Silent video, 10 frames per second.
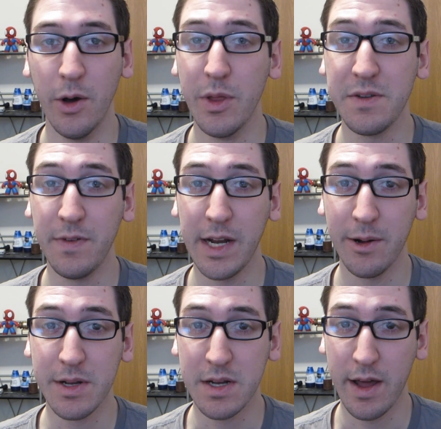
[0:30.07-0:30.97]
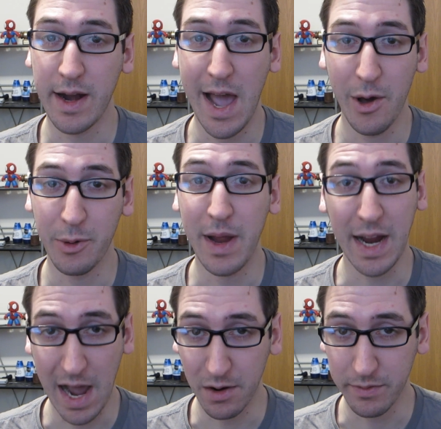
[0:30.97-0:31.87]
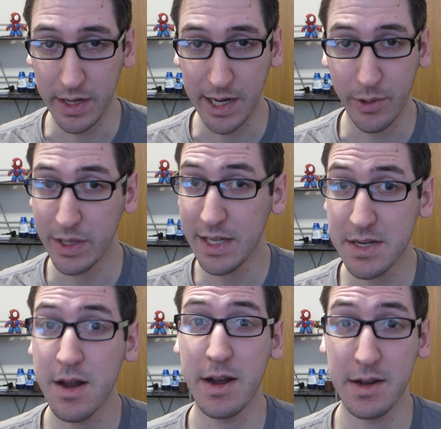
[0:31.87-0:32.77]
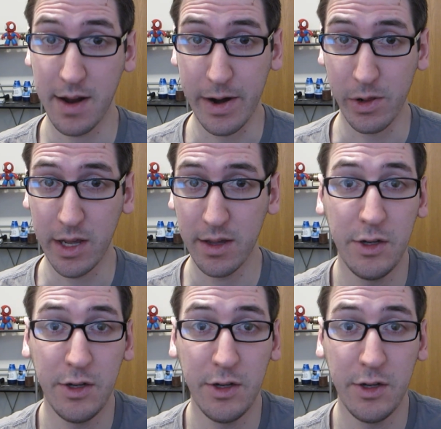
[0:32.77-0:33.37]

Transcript: No, this video is not a how to make out video, at least not entirely.